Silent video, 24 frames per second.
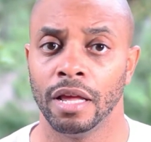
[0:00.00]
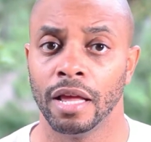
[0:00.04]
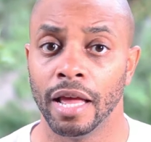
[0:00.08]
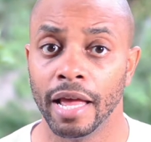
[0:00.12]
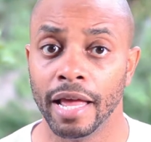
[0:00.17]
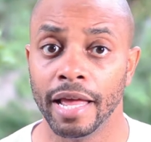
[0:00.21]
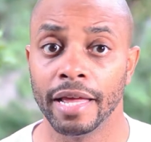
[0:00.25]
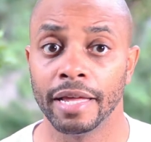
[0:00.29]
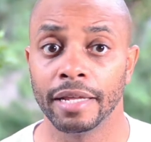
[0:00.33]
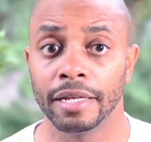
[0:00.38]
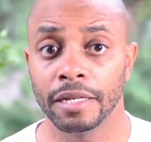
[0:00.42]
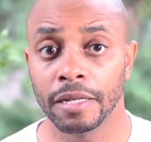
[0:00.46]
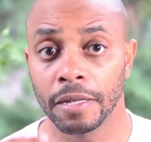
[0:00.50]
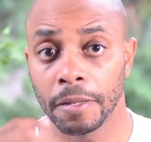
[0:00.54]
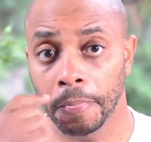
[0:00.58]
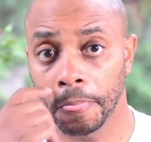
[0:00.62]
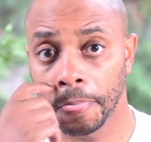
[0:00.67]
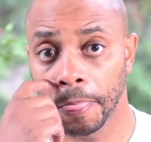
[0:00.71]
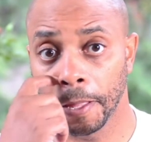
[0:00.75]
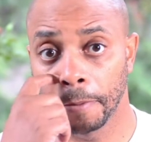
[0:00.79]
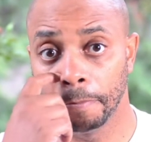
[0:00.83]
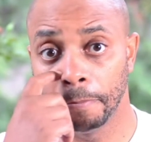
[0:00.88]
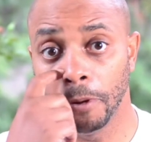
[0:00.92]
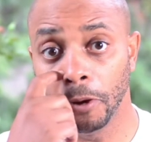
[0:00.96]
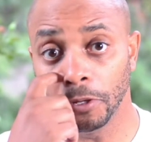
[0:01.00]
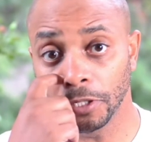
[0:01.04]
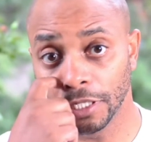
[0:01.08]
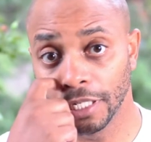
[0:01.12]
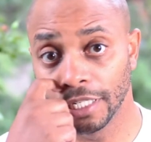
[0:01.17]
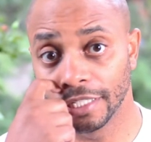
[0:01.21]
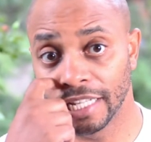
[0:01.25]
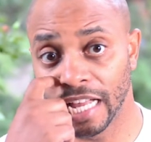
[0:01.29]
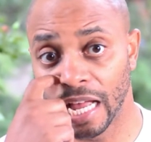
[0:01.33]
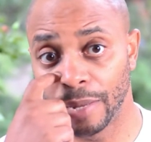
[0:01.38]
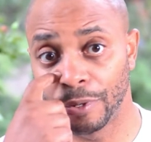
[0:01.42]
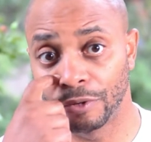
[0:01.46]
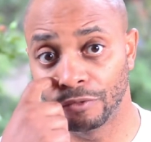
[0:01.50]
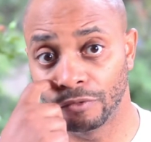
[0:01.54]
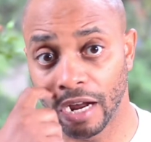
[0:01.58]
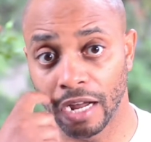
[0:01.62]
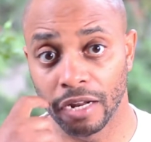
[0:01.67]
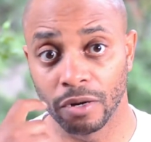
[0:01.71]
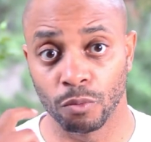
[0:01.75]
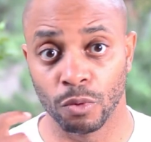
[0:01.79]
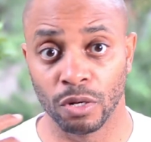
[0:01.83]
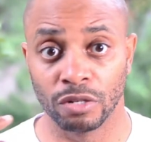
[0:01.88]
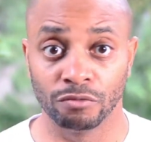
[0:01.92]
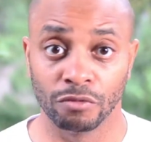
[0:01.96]
And most of the time
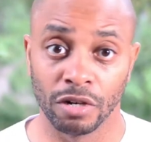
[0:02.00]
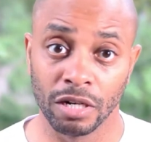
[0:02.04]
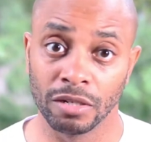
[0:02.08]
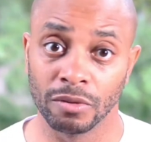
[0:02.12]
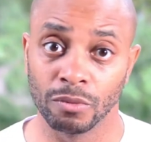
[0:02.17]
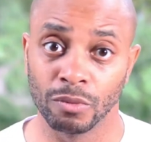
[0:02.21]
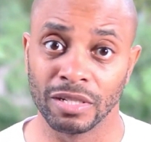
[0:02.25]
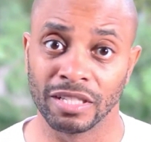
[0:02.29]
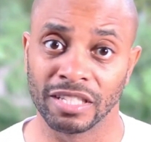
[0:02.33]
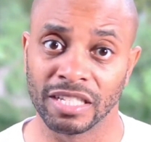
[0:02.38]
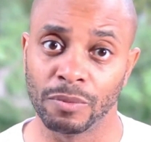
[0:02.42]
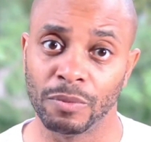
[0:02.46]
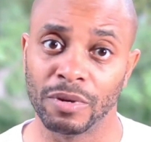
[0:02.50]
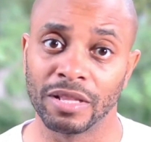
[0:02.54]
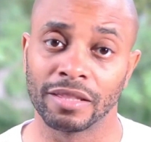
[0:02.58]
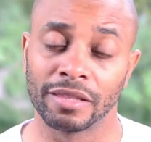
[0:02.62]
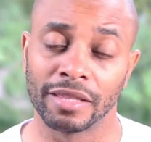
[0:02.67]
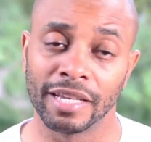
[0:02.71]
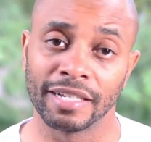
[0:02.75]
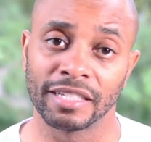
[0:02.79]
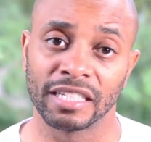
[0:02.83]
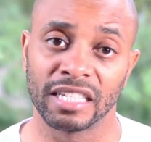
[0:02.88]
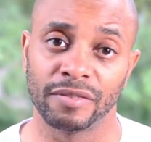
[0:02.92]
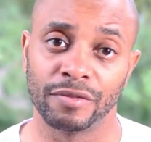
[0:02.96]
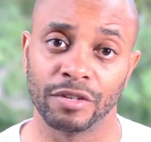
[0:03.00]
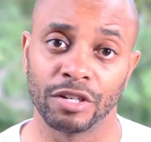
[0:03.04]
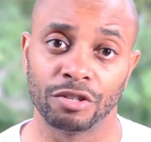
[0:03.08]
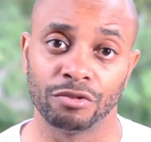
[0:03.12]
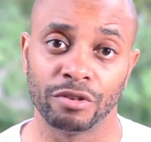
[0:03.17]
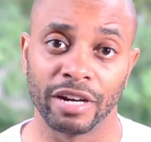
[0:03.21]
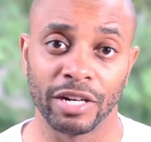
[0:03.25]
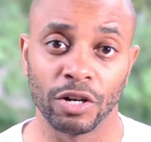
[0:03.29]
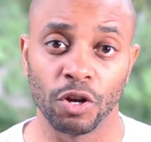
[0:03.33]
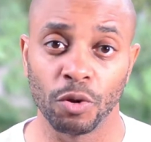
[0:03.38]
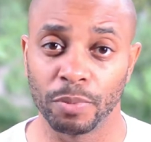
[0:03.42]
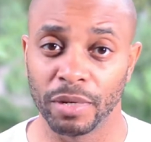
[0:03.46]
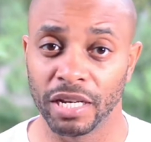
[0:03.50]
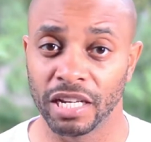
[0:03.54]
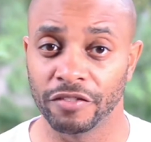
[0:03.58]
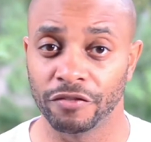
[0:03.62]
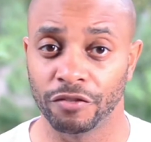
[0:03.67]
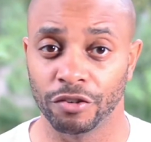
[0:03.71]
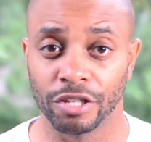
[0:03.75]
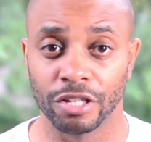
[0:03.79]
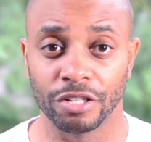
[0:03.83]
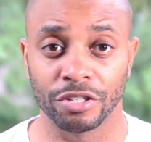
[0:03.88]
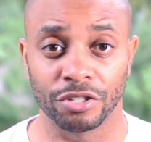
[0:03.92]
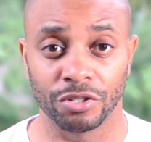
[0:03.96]
when someone thinks of a great opening
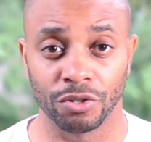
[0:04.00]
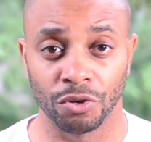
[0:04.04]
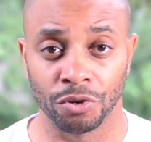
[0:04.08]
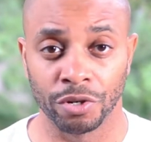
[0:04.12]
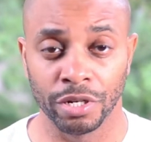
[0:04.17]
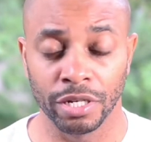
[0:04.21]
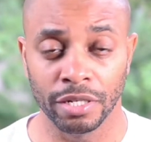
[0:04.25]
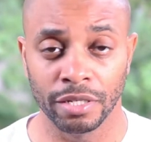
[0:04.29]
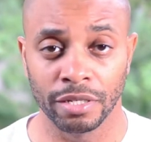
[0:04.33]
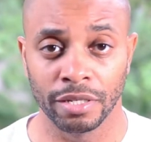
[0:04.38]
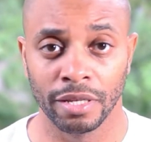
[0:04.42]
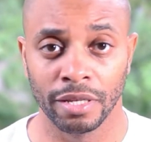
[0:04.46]
for their story,